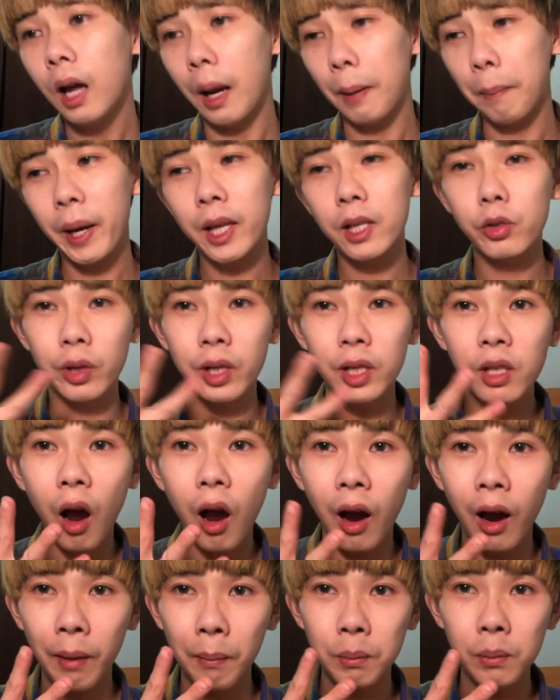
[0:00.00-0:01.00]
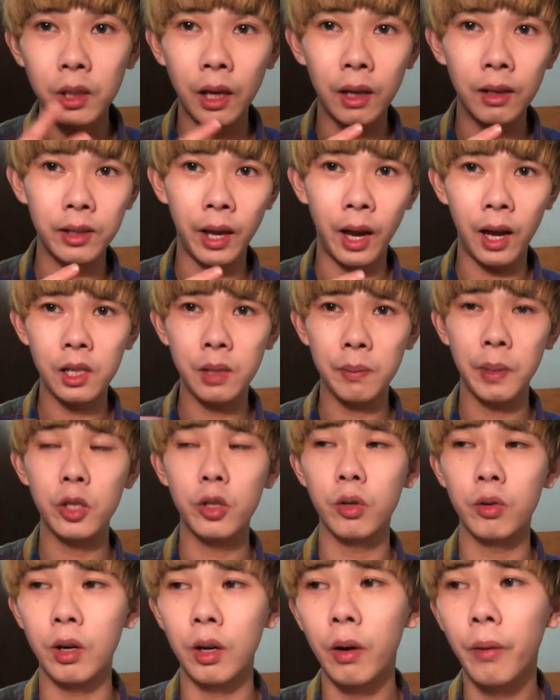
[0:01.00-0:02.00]
I paid three times, and they asked me
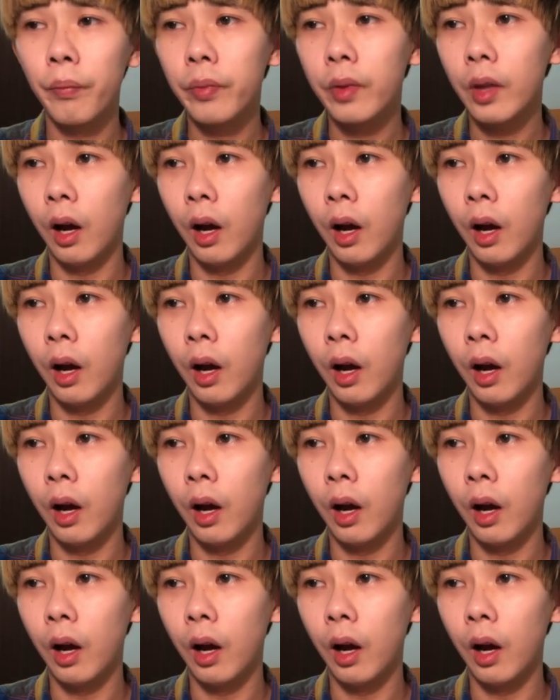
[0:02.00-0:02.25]
to